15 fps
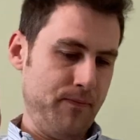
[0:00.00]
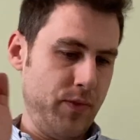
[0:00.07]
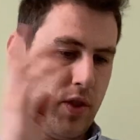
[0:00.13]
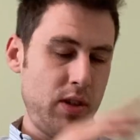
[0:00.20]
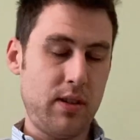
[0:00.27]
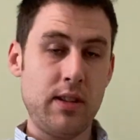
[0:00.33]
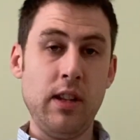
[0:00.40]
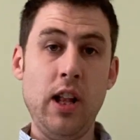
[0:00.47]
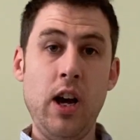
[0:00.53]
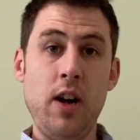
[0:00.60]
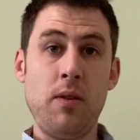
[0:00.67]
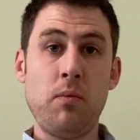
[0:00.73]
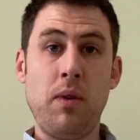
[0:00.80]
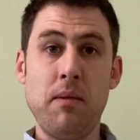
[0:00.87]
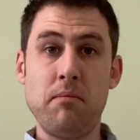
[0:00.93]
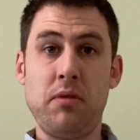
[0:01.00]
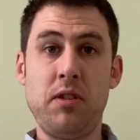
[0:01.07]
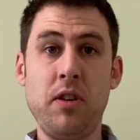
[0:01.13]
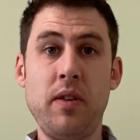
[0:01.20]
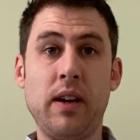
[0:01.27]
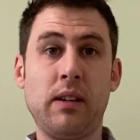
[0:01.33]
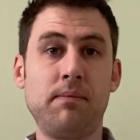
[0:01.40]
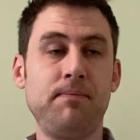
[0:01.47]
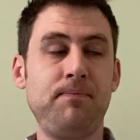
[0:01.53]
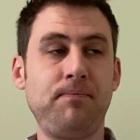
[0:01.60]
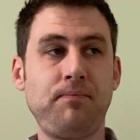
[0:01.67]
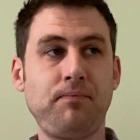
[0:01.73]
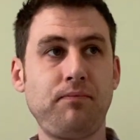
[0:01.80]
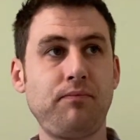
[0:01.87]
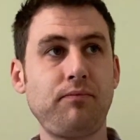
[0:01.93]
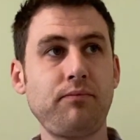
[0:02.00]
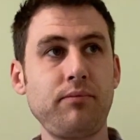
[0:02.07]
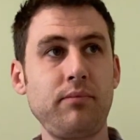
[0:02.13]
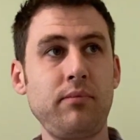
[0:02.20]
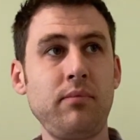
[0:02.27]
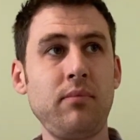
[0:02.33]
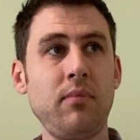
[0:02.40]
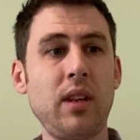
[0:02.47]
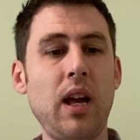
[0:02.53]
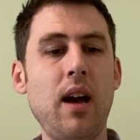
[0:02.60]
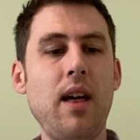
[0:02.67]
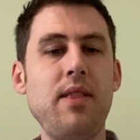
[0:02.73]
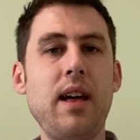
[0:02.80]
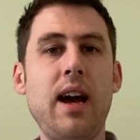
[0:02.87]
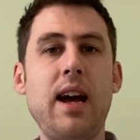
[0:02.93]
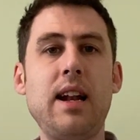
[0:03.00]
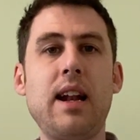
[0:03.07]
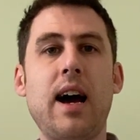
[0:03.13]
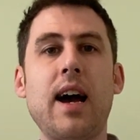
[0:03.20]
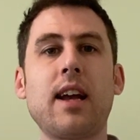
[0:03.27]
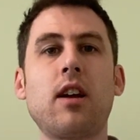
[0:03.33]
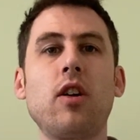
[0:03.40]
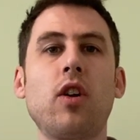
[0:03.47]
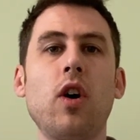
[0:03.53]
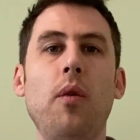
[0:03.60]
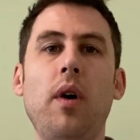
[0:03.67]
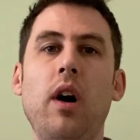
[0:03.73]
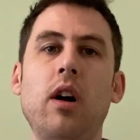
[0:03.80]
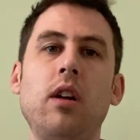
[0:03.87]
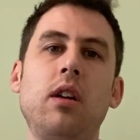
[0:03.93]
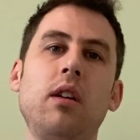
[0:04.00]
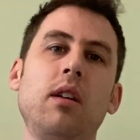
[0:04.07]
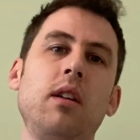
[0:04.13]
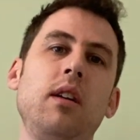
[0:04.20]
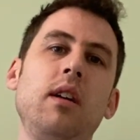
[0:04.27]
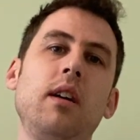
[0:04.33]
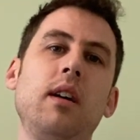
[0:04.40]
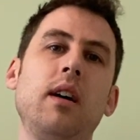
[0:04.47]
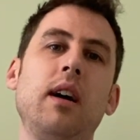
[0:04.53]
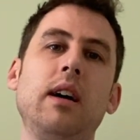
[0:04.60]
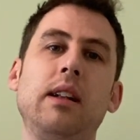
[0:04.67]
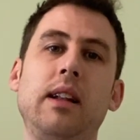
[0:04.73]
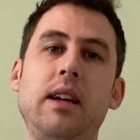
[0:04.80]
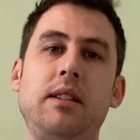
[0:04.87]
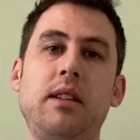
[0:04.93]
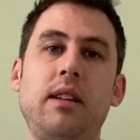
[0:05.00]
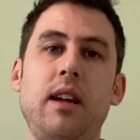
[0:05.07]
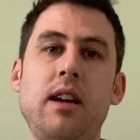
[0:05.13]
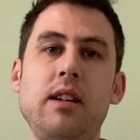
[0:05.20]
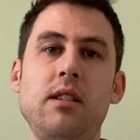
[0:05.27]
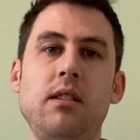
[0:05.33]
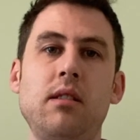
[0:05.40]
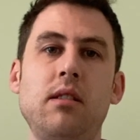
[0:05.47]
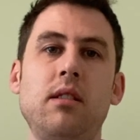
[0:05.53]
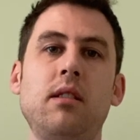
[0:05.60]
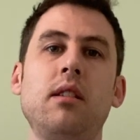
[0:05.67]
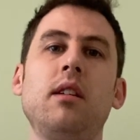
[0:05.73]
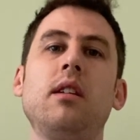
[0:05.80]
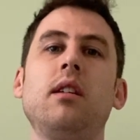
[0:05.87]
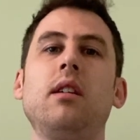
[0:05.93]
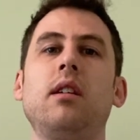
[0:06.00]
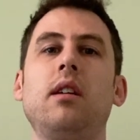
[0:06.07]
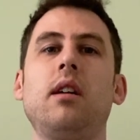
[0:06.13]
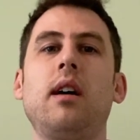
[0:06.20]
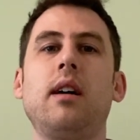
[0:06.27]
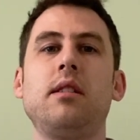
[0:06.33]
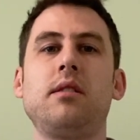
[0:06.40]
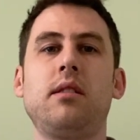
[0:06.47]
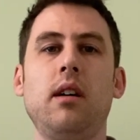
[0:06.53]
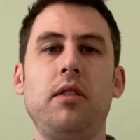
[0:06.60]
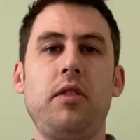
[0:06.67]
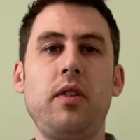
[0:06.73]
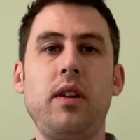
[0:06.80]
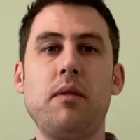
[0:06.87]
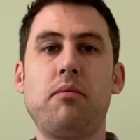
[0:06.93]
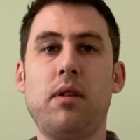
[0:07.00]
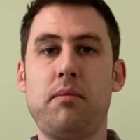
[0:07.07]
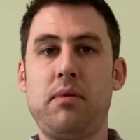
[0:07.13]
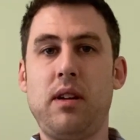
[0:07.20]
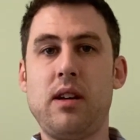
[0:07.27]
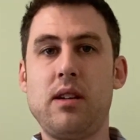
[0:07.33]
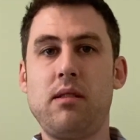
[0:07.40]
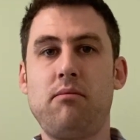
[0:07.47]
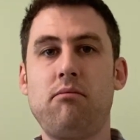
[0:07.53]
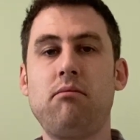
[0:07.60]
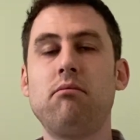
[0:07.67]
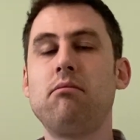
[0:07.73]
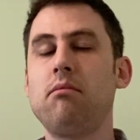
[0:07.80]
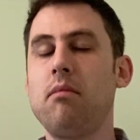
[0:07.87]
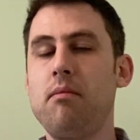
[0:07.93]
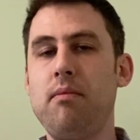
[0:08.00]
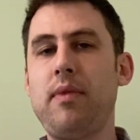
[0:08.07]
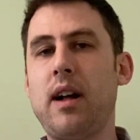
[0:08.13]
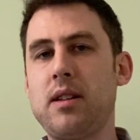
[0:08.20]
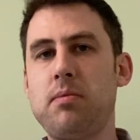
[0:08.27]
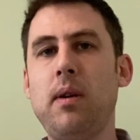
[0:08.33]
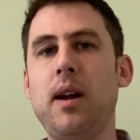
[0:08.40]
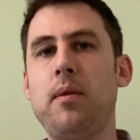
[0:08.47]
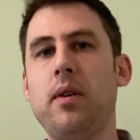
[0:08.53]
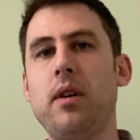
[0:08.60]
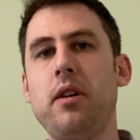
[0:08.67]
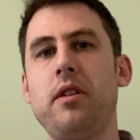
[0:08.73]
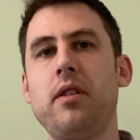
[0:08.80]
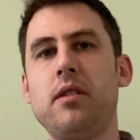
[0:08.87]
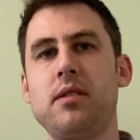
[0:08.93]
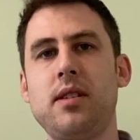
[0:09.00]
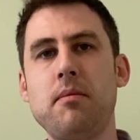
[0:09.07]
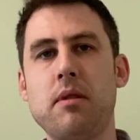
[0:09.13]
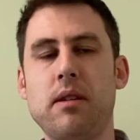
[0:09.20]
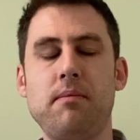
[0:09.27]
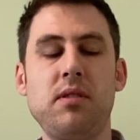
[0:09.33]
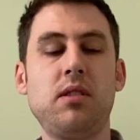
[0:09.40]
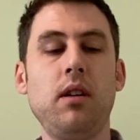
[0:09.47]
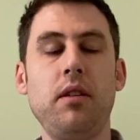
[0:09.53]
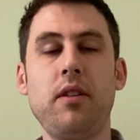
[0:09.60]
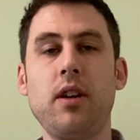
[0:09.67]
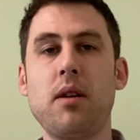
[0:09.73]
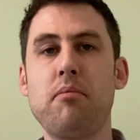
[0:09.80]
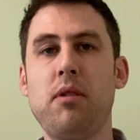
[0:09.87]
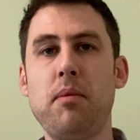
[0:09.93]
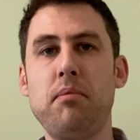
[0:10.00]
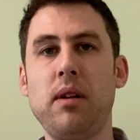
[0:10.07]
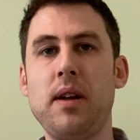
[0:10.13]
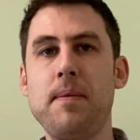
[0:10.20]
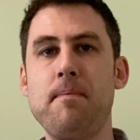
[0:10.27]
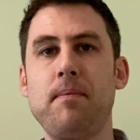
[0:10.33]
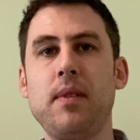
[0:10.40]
Just learn what I'm doing. And then I can go on at a later date and start doing it properly. That's what I want to do in summer, start doing it properly.